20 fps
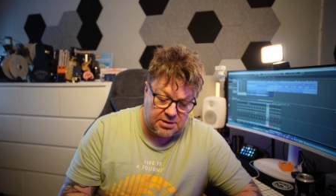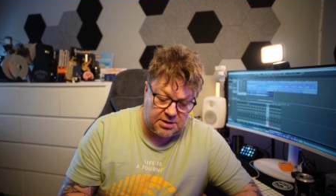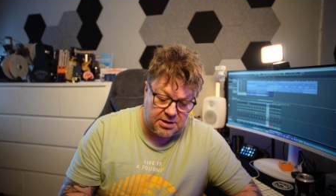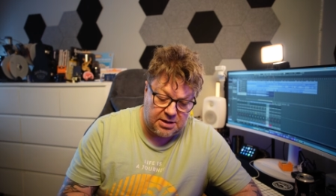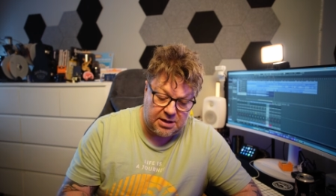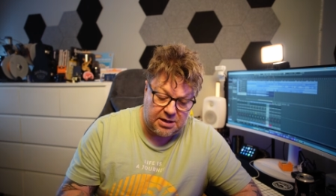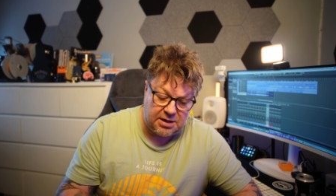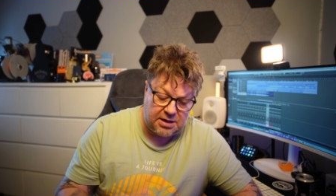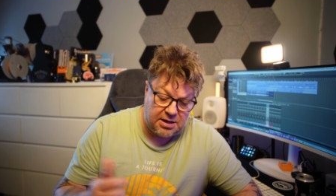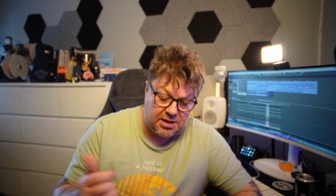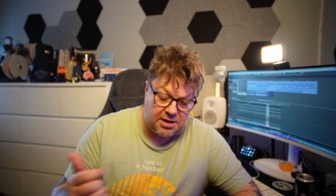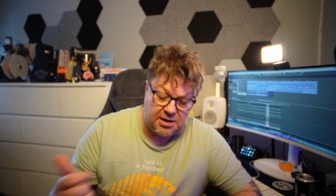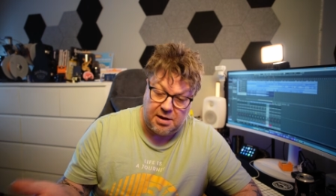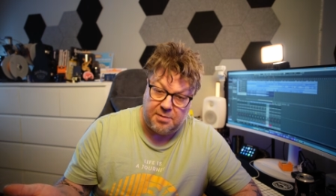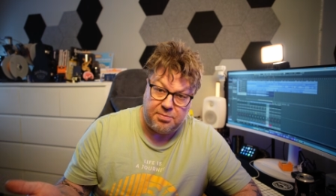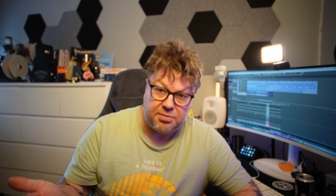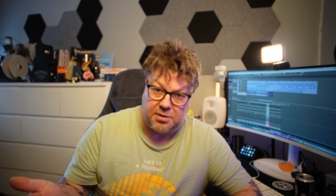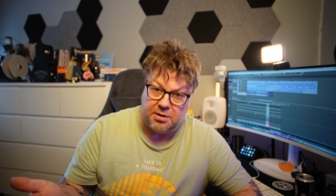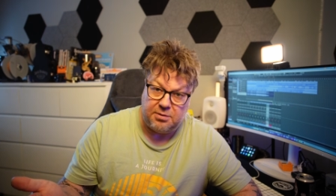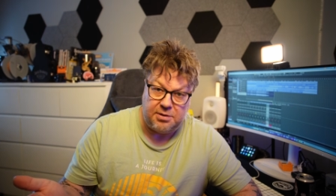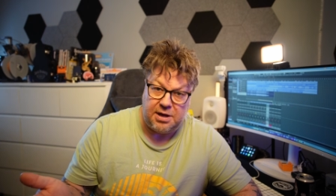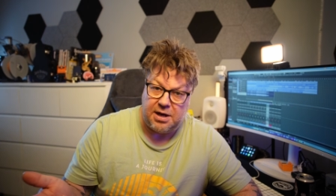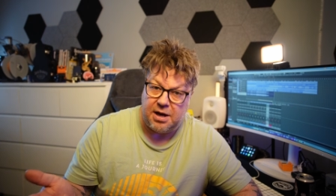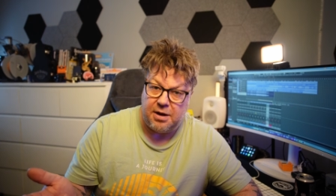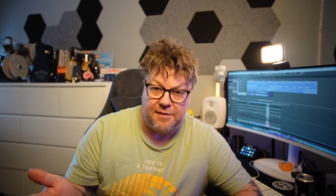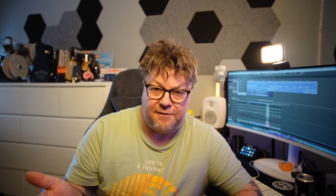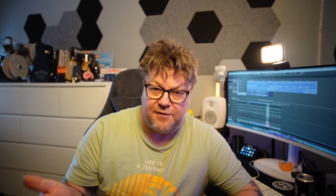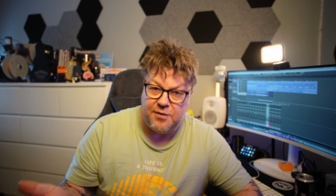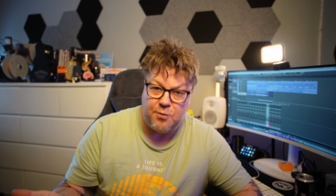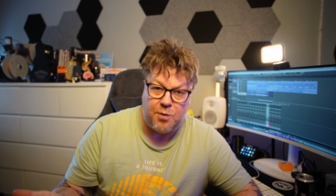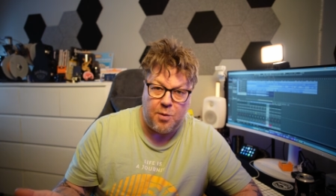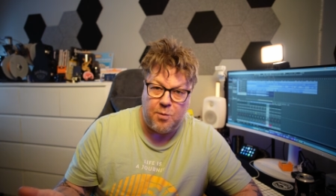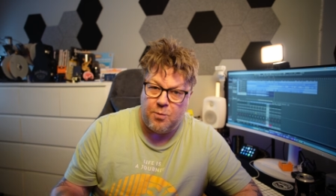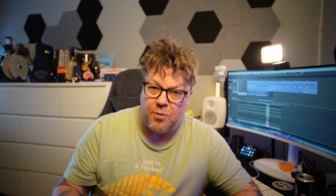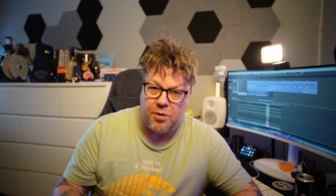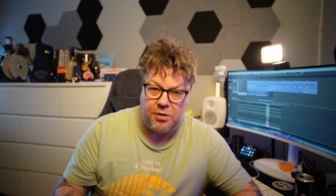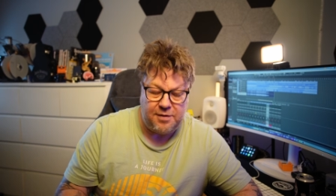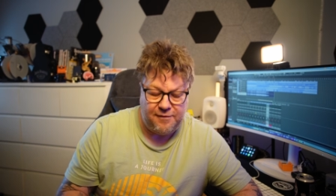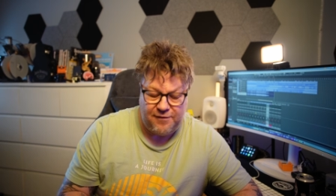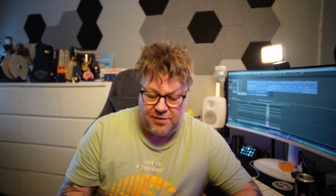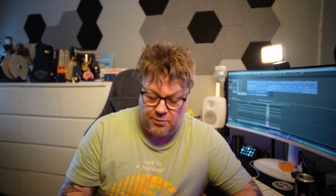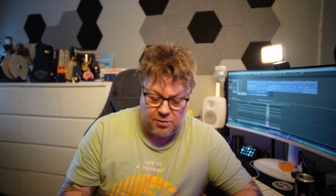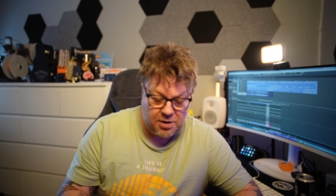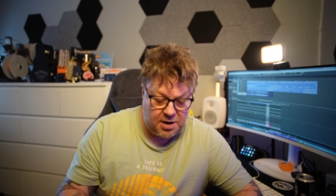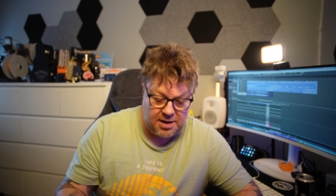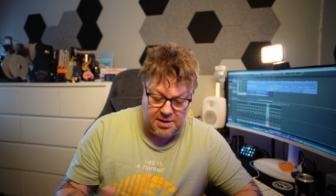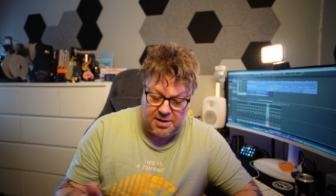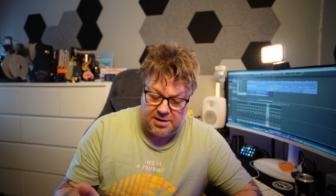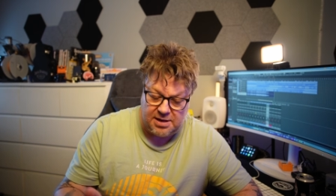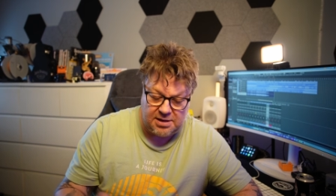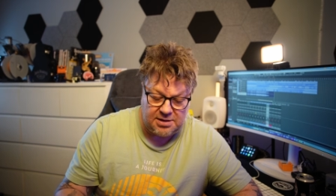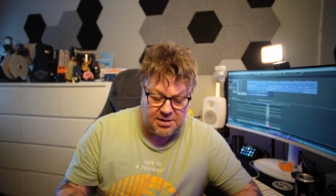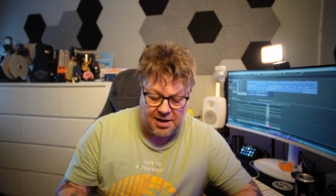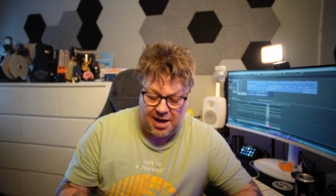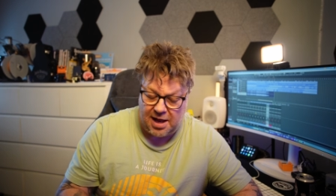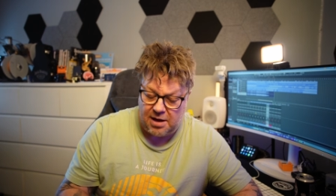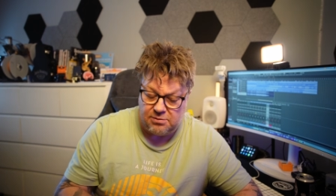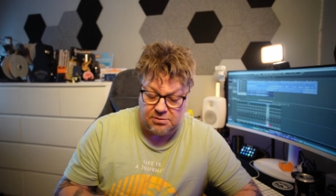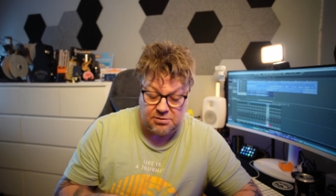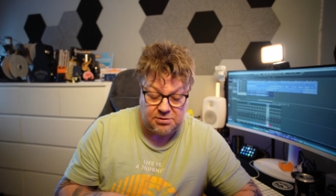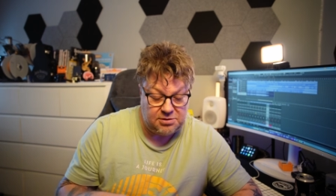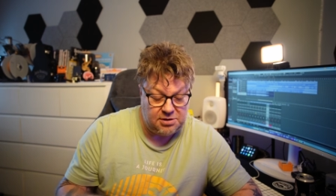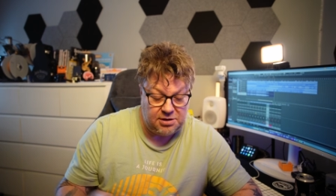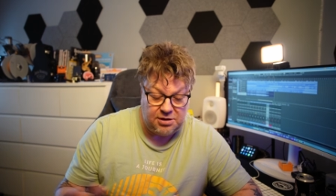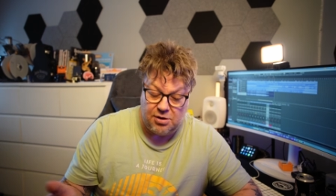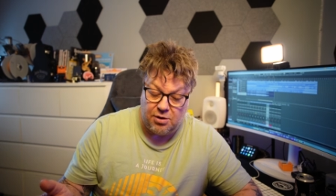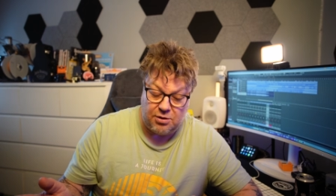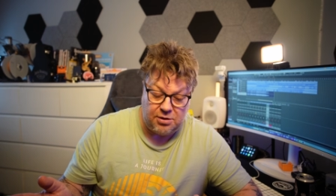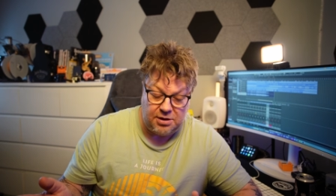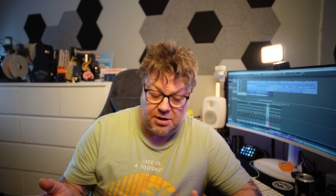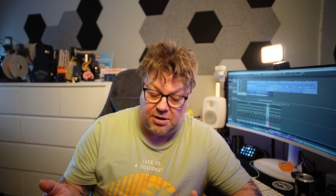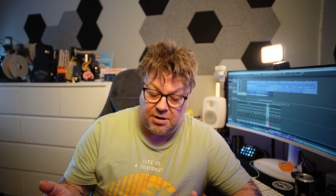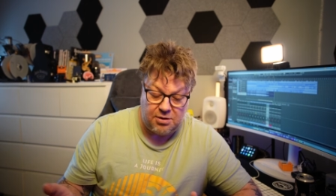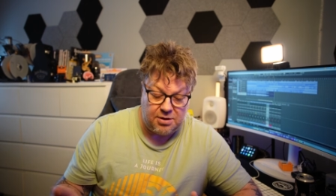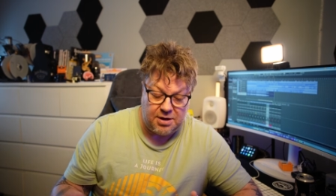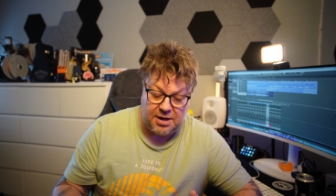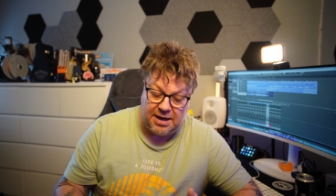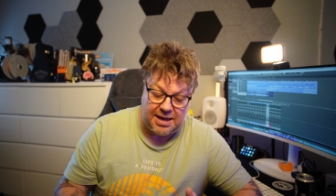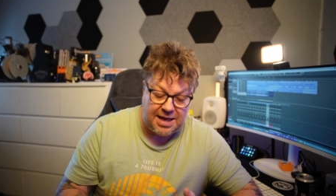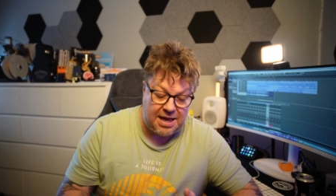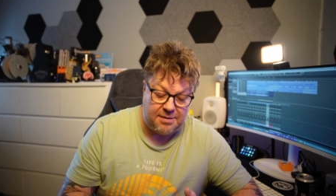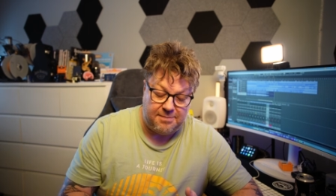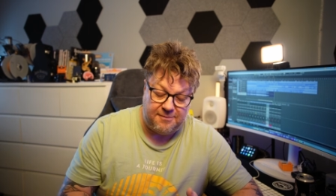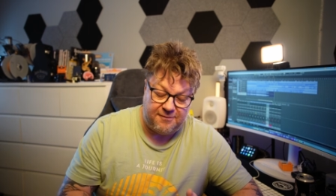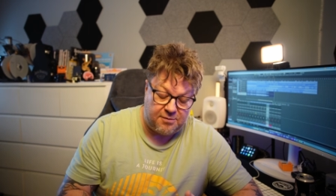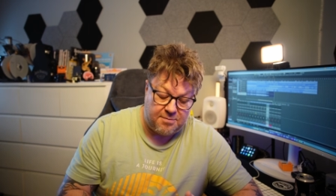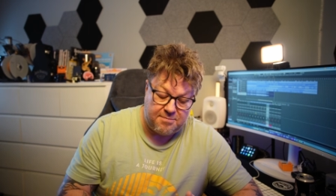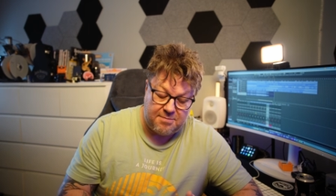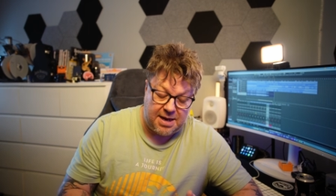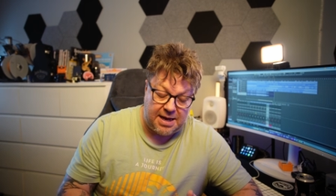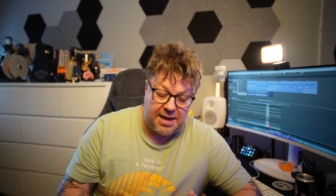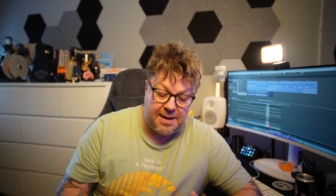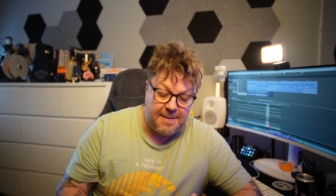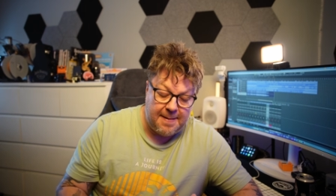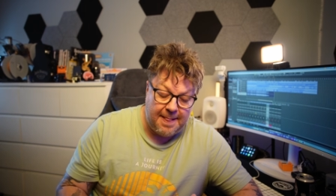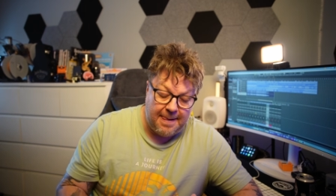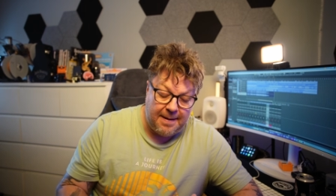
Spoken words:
If you want any of these clones, you're not going to get them from me.